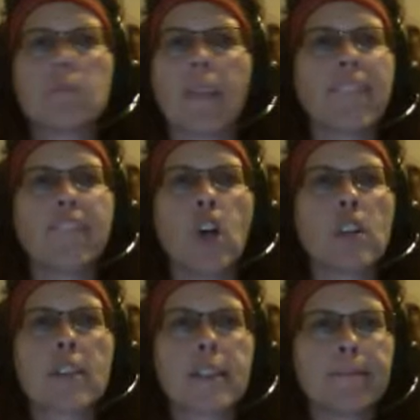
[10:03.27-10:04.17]

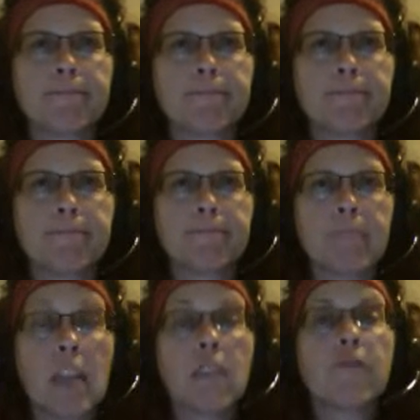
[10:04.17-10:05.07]
False.
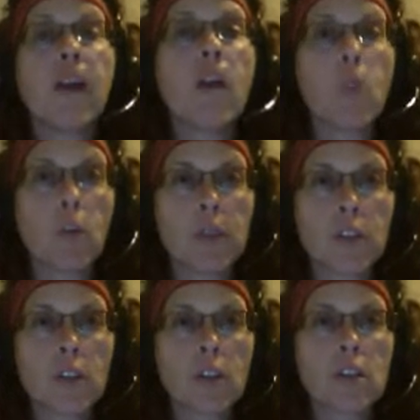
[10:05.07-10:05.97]
Far more
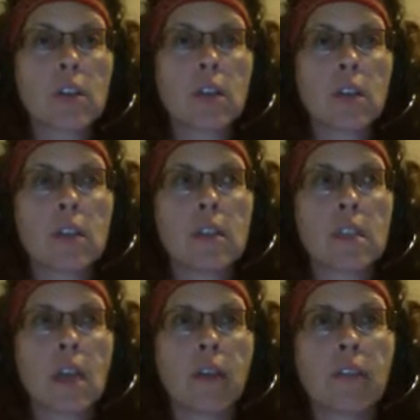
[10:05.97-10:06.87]
research
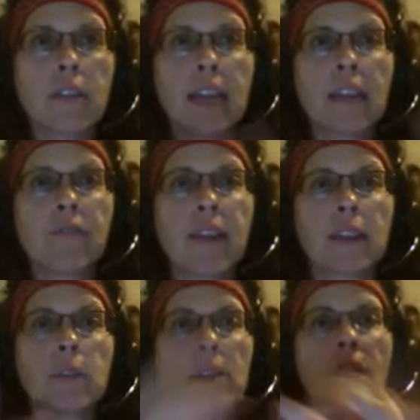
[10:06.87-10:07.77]
discovered that in fact
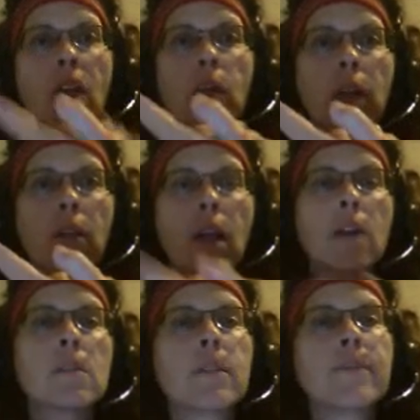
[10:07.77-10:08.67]
it was the other way
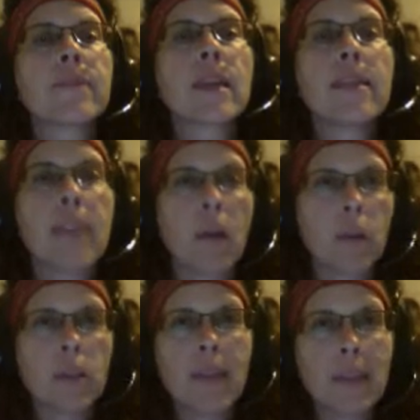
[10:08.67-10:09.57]
around, that
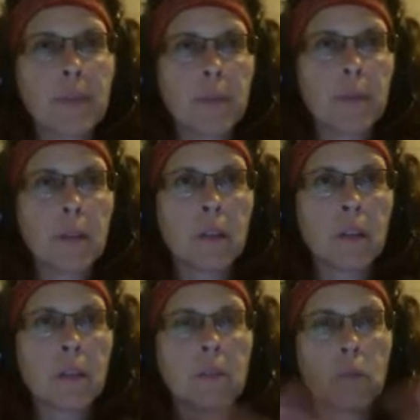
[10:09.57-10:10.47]
when you make people,
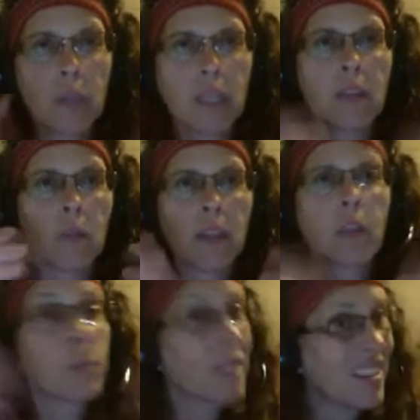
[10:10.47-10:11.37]
when they're
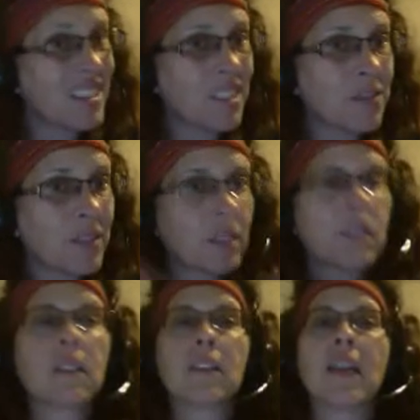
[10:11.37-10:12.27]
productive,
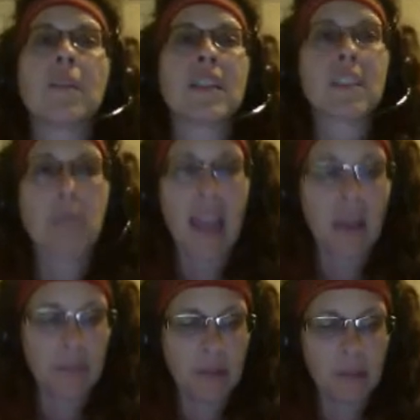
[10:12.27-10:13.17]
that makes them
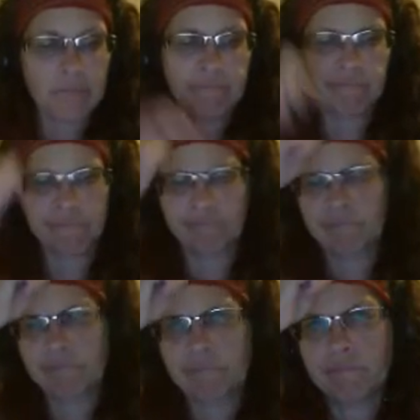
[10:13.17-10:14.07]
happy.
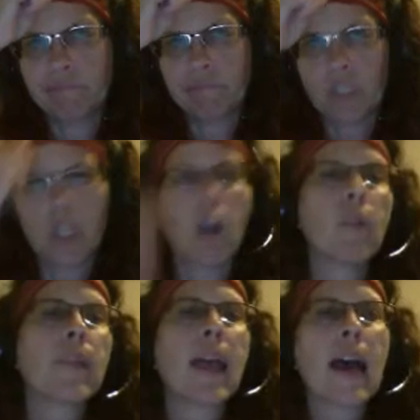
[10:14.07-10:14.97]
So
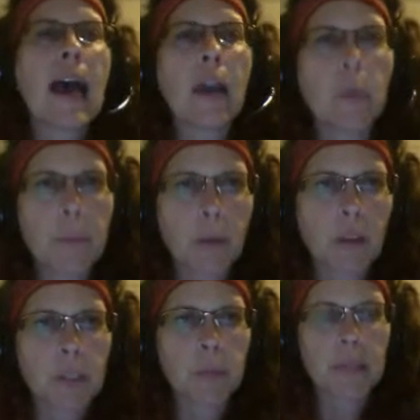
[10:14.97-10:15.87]
how do we put all
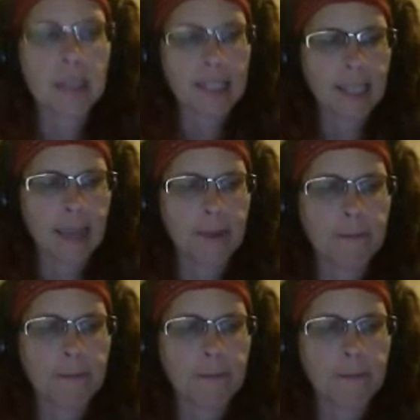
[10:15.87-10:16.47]
these pieces together?